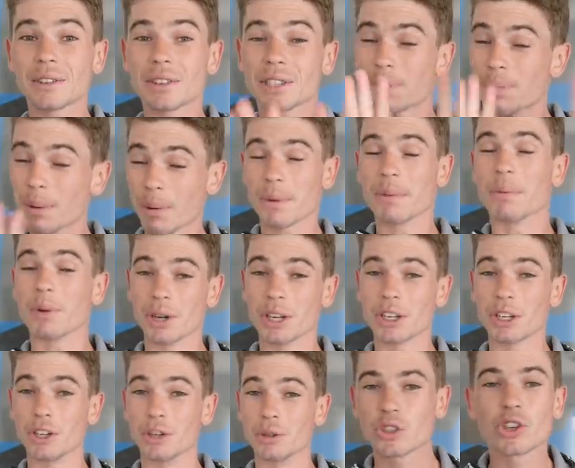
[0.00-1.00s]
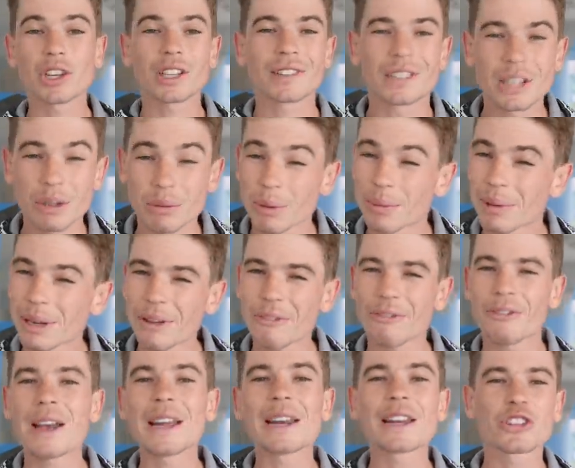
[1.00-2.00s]
because you probably bought it new. You can tell we're being
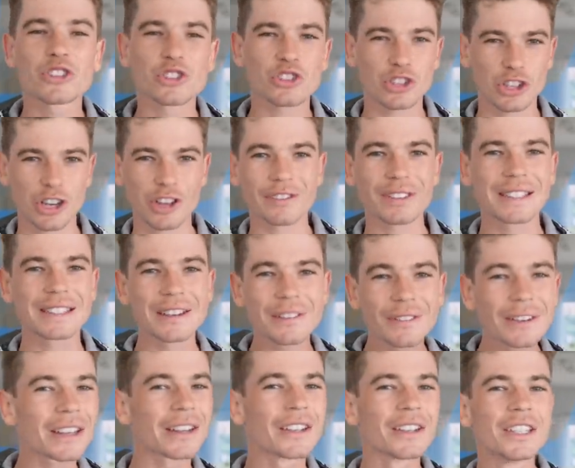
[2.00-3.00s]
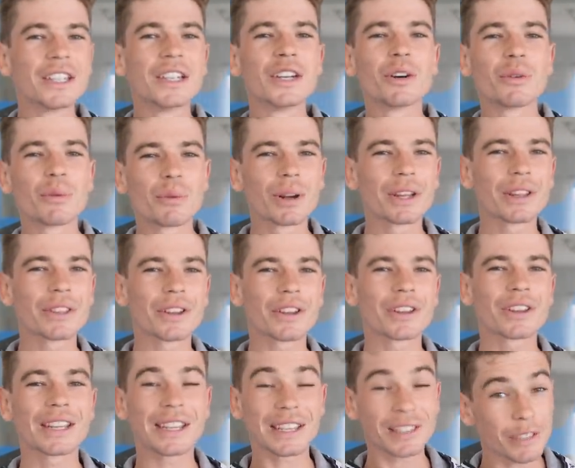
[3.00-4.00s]
fairly conservative here
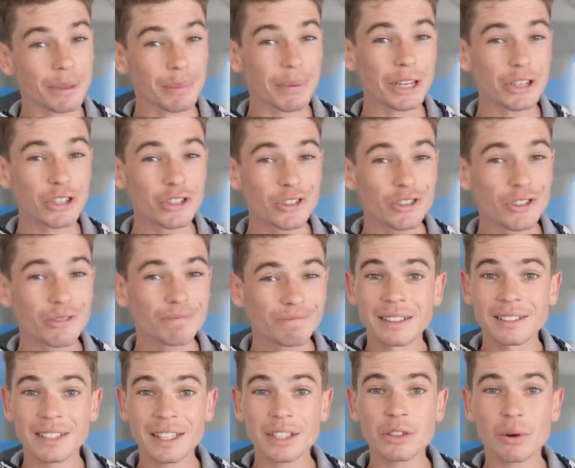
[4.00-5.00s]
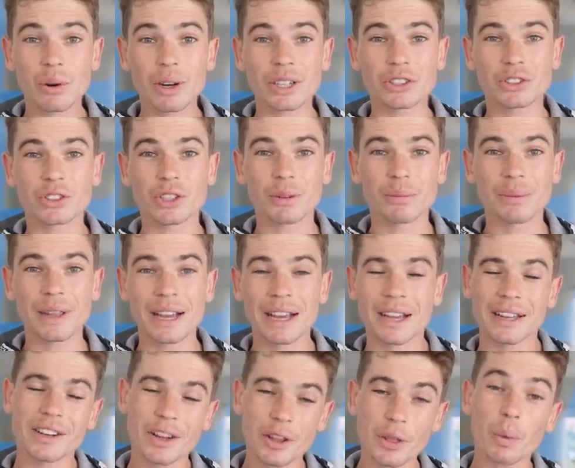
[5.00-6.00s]
with the estimations. Didn't quite stop
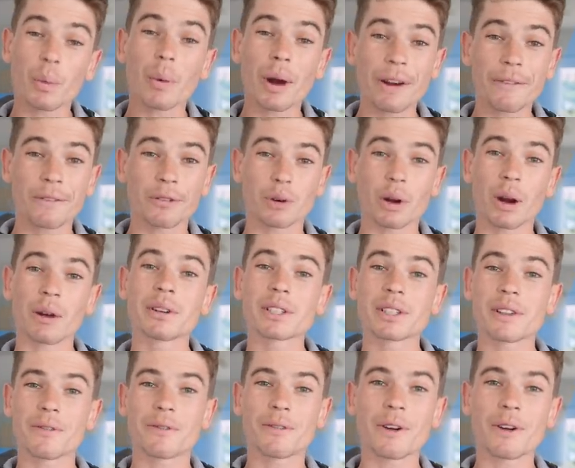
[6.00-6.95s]
there. Another white Ferrari is the